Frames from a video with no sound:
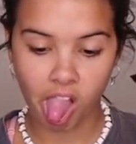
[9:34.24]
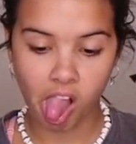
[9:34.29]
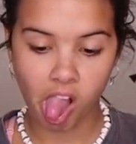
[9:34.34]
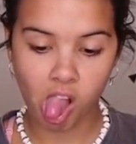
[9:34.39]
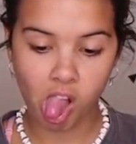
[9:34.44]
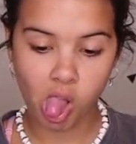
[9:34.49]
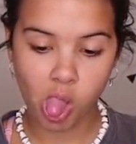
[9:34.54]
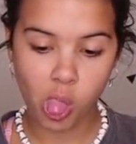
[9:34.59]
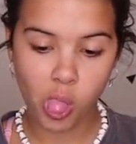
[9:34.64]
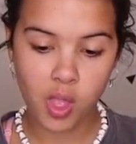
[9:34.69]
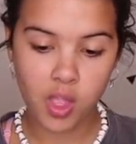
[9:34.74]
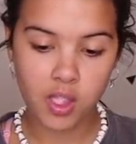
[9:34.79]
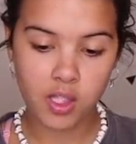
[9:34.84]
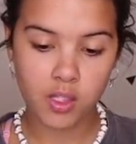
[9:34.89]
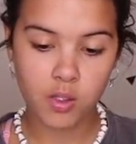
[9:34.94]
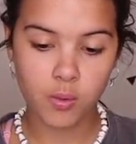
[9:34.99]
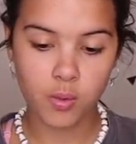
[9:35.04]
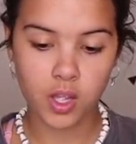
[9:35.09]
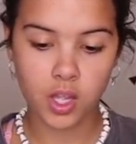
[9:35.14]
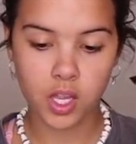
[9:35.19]

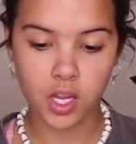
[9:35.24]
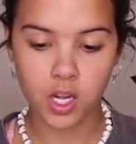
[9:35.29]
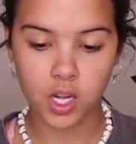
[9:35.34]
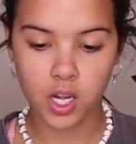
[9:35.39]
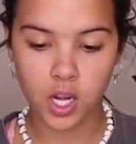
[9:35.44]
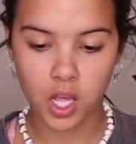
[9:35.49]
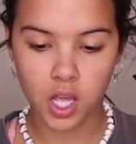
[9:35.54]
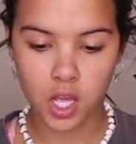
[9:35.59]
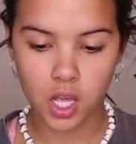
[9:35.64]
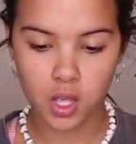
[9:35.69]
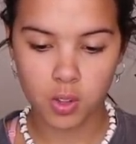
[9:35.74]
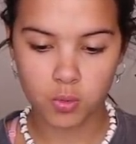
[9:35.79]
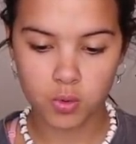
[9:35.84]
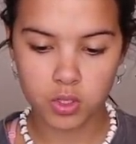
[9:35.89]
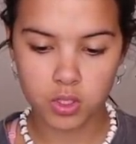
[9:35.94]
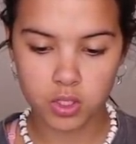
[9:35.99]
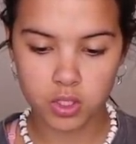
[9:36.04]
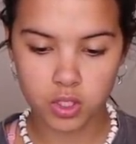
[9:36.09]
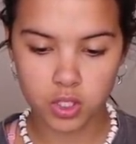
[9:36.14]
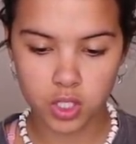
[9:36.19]
Only when I
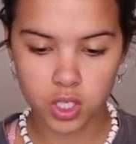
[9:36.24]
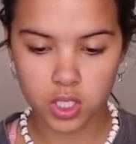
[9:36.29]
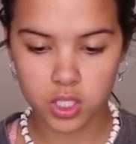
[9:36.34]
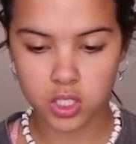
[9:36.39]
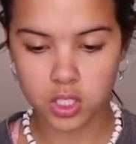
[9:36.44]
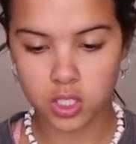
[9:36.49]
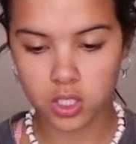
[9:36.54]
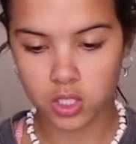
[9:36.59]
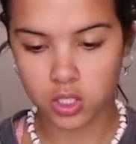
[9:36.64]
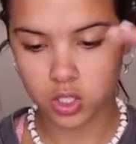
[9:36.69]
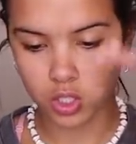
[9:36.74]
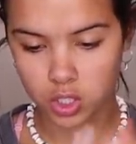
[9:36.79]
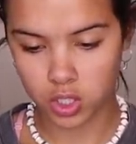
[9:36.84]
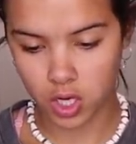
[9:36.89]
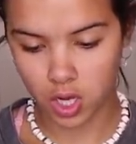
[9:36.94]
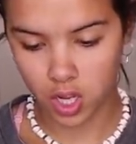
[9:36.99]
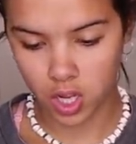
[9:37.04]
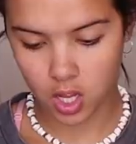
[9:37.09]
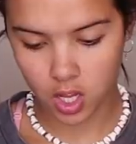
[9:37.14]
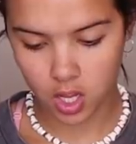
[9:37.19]
was just a
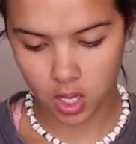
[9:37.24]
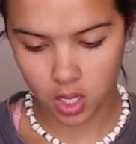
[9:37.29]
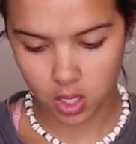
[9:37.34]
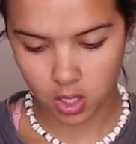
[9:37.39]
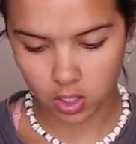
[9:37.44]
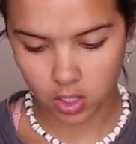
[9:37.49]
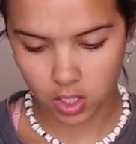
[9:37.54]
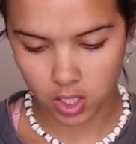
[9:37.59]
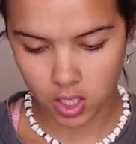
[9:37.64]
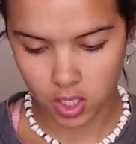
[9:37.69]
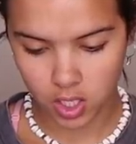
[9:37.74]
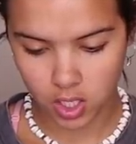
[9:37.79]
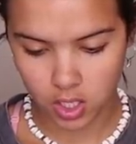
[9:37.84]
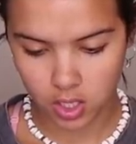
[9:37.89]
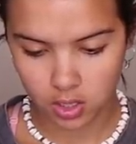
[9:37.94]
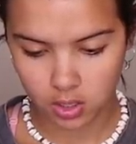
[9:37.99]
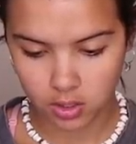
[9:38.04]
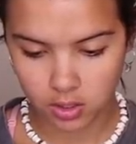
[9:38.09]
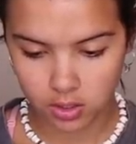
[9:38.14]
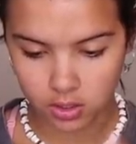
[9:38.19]
child.
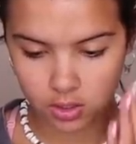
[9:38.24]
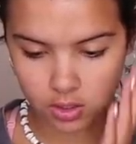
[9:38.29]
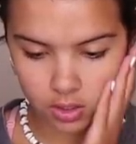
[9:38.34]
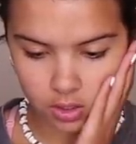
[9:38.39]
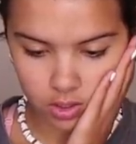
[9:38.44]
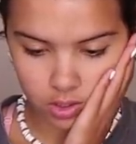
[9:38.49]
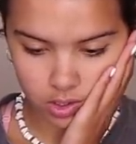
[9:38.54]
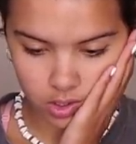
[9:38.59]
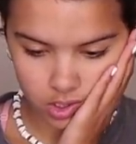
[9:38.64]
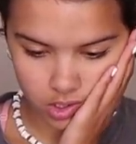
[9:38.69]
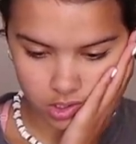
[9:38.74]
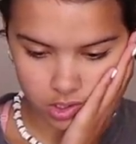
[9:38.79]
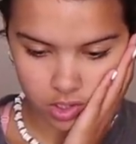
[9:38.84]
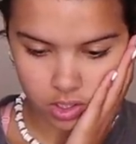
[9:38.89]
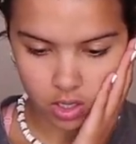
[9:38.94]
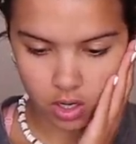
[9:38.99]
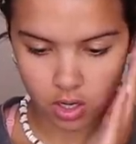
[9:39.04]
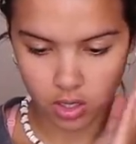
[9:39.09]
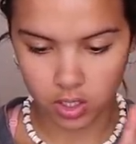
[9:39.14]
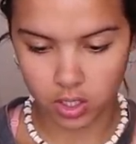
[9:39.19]

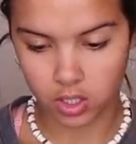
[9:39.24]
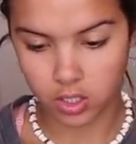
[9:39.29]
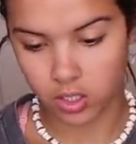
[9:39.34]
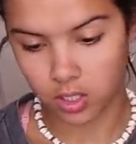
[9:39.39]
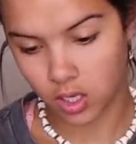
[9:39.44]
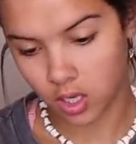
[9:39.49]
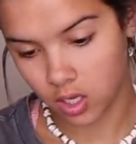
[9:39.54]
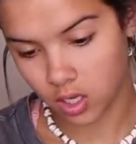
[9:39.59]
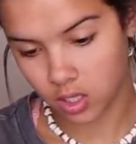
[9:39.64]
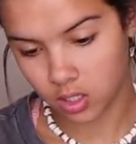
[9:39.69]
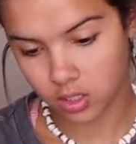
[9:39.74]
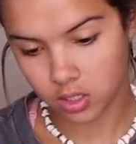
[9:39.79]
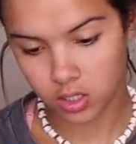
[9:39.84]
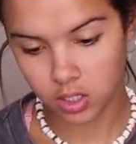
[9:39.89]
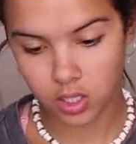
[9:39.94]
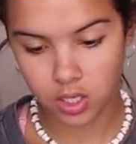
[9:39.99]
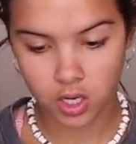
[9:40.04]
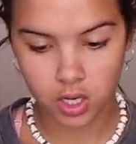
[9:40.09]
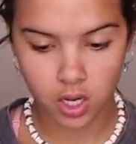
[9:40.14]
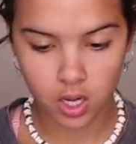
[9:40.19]
These are the nights
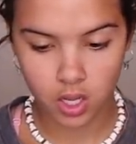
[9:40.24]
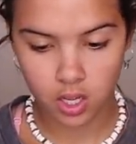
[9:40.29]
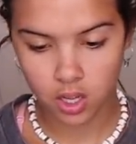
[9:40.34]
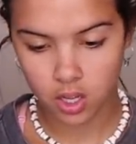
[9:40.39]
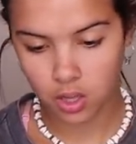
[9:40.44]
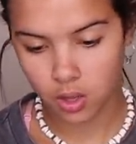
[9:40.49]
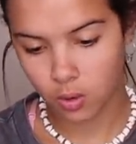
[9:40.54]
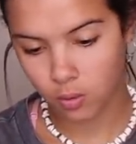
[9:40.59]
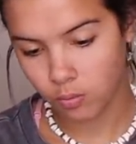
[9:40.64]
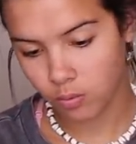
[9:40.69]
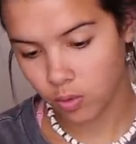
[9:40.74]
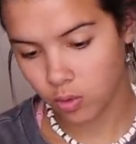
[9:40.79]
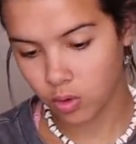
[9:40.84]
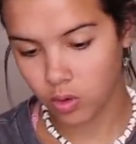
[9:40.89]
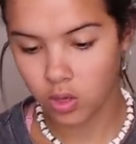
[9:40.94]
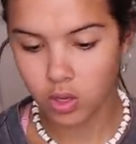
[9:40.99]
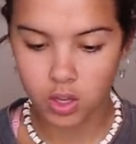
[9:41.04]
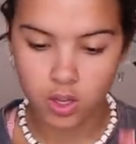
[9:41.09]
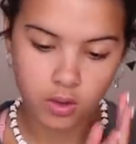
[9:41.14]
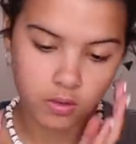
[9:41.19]
that
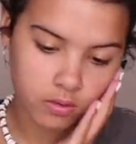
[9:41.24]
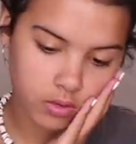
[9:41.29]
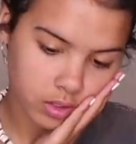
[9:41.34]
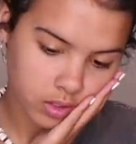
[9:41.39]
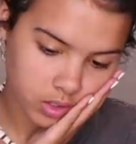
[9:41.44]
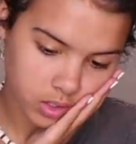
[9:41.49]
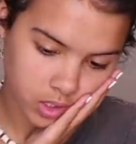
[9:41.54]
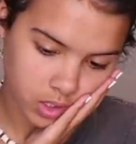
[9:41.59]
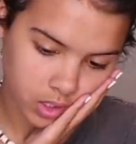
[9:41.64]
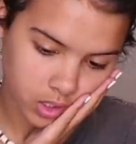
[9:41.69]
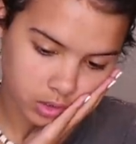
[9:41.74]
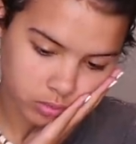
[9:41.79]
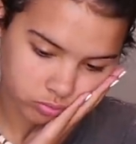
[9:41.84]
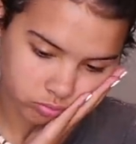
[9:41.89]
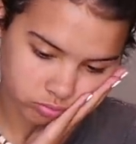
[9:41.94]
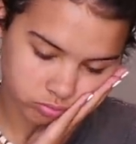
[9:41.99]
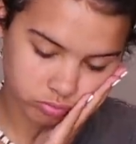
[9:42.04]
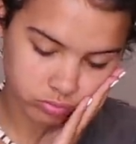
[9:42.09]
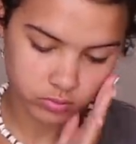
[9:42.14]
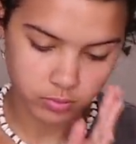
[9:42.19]
never are
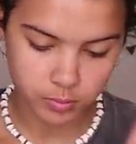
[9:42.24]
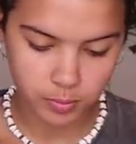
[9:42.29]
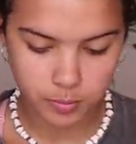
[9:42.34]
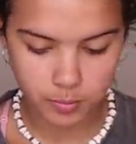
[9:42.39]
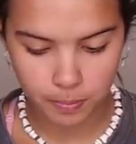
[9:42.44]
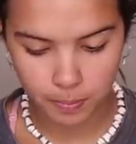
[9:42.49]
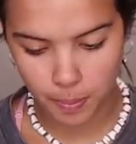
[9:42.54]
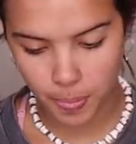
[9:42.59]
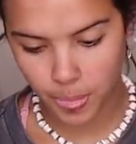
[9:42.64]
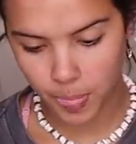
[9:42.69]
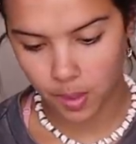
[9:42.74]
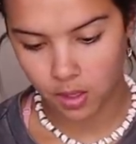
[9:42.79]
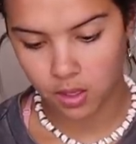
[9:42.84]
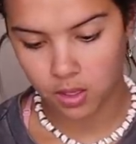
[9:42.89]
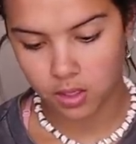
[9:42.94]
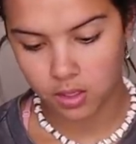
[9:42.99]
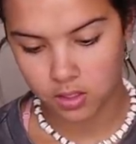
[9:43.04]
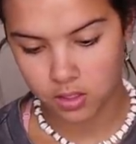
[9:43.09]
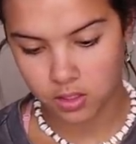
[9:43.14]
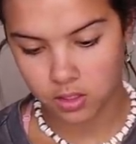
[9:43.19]
done.
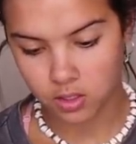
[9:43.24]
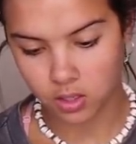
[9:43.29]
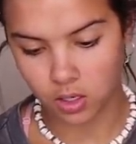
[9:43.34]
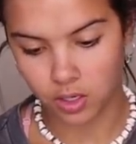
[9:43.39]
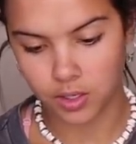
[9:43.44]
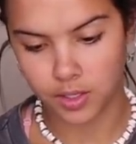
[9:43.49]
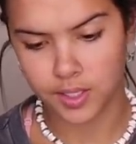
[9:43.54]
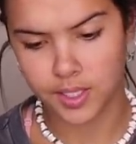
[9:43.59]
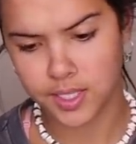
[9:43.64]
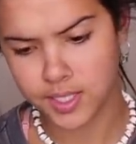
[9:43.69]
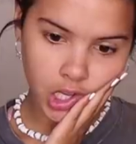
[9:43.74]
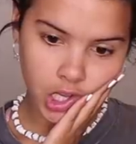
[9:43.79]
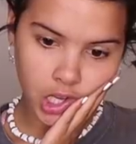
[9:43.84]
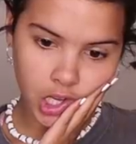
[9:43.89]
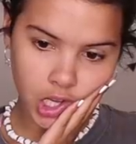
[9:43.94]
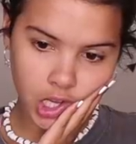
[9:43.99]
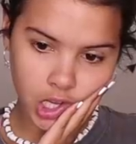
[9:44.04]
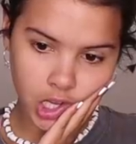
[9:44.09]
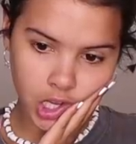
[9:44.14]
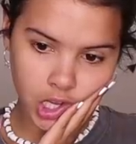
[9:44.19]
This is hard.
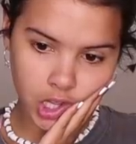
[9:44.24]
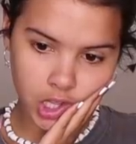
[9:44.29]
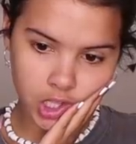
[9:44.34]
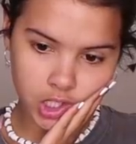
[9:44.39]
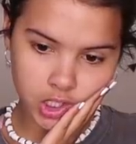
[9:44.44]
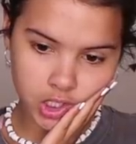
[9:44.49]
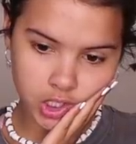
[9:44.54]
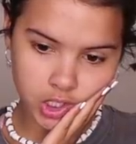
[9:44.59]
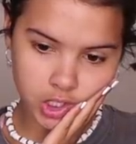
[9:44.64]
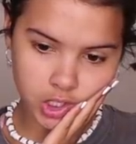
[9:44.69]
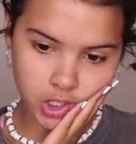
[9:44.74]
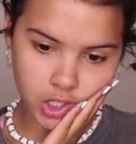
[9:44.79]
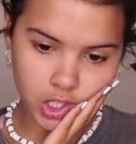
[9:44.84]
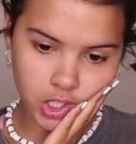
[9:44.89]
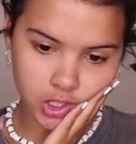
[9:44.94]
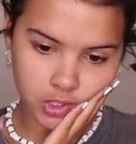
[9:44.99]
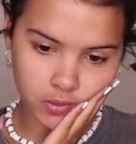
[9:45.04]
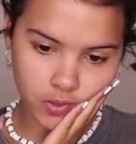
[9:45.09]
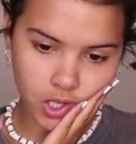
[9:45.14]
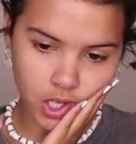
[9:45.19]
Ah, this is
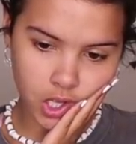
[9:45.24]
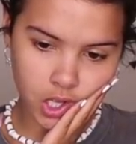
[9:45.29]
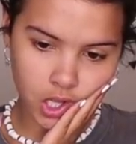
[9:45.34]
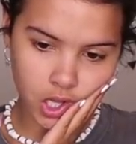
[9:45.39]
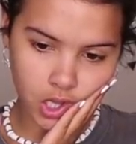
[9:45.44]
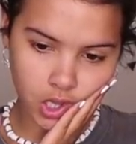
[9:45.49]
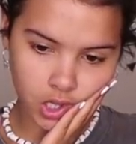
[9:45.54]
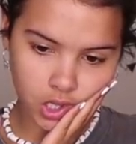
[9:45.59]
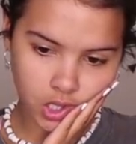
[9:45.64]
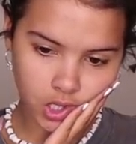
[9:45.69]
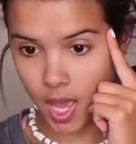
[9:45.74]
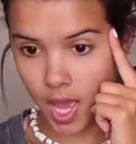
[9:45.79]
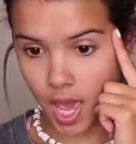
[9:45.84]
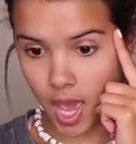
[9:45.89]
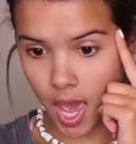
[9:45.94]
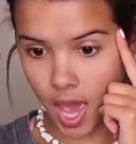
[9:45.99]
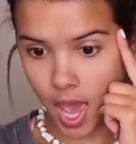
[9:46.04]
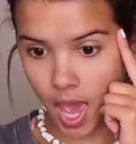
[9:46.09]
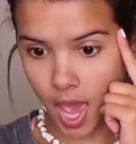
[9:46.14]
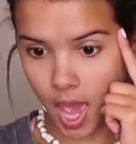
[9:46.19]
dreadful.
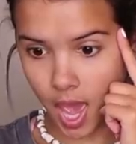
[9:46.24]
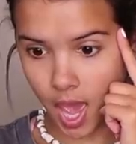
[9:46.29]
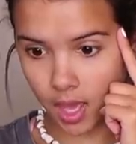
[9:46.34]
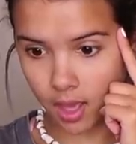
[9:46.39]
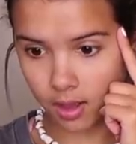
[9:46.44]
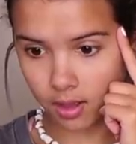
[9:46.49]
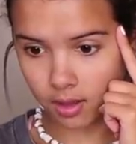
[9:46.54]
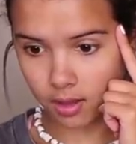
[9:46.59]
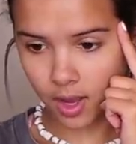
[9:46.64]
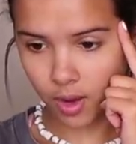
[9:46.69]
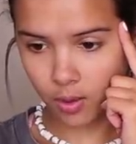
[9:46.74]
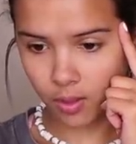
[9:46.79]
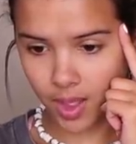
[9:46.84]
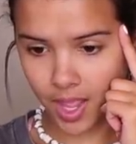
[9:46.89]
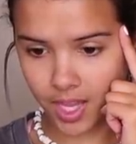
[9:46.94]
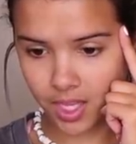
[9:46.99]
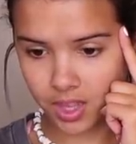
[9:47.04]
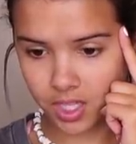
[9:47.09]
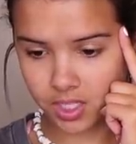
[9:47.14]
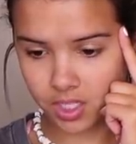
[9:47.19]
Ah, I don't
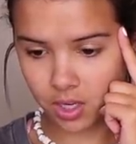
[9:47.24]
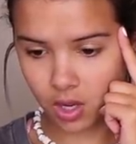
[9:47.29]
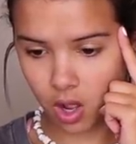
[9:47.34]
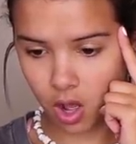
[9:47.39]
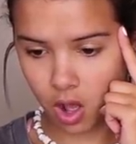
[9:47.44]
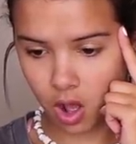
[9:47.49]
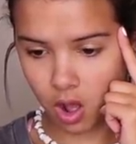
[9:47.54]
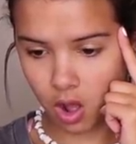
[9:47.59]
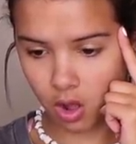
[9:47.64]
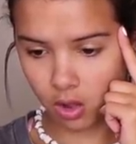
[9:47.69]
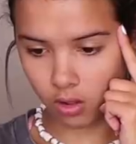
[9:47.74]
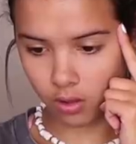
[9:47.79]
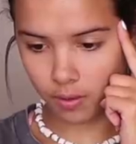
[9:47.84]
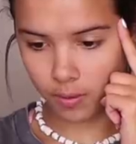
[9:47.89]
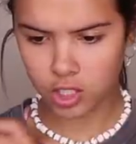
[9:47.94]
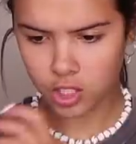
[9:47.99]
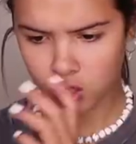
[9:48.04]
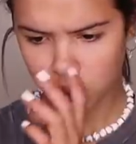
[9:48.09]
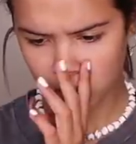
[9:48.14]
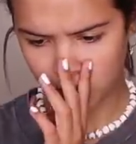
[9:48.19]
like this at all.
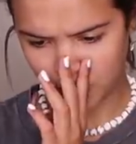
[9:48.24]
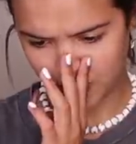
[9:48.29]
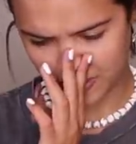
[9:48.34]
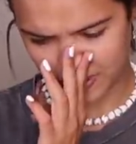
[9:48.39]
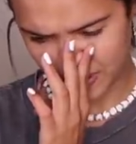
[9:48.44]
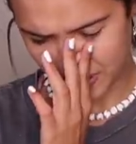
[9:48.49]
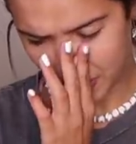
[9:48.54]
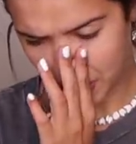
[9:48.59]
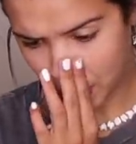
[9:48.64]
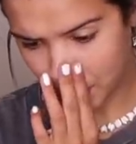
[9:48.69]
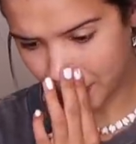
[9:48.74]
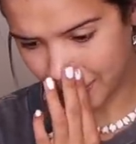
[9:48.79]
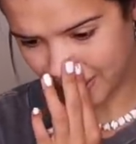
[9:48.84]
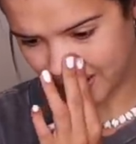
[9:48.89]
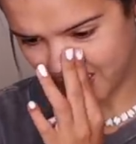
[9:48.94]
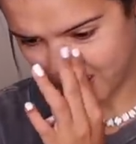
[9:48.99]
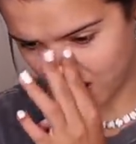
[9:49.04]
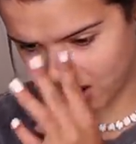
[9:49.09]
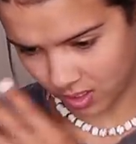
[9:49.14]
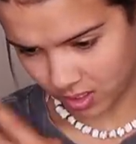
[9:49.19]
Shoot. Oh my
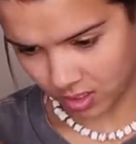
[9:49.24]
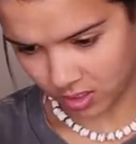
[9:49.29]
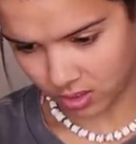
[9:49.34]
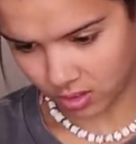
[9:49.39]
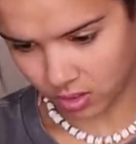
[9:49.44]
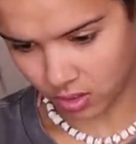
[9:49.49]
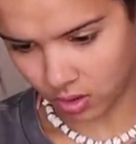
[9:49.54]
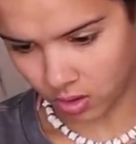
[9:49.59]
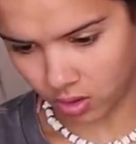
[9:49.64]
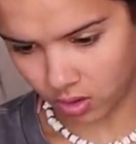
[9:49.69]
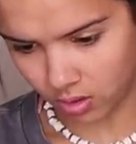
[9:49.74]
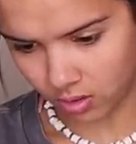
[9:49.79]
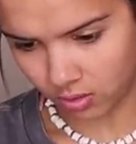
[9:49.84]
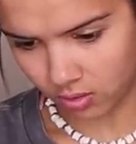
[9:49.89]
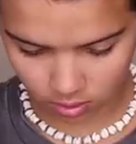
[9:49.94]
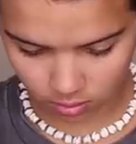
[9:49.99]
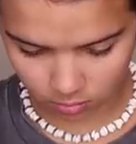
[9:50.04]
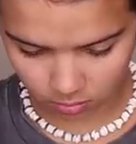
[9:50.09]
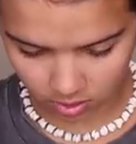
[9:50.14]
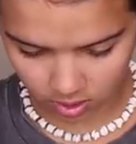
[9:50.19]
gosh, this is hard.
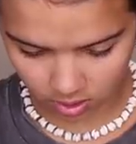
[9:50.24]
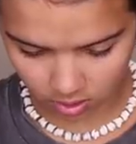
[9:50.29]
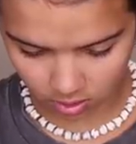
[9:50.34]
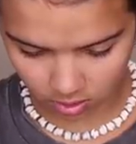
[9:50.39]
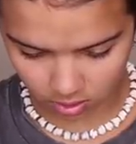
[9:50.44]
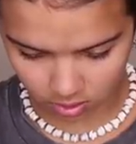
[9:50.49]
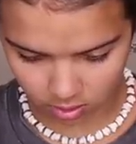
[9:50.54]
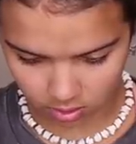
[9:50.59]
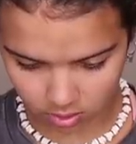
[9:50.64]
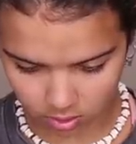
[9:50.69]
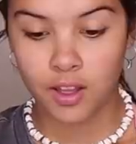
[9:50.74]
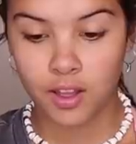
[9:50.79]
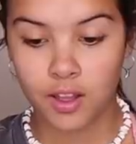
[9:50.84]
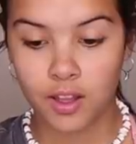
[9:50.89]
Oh my gosh.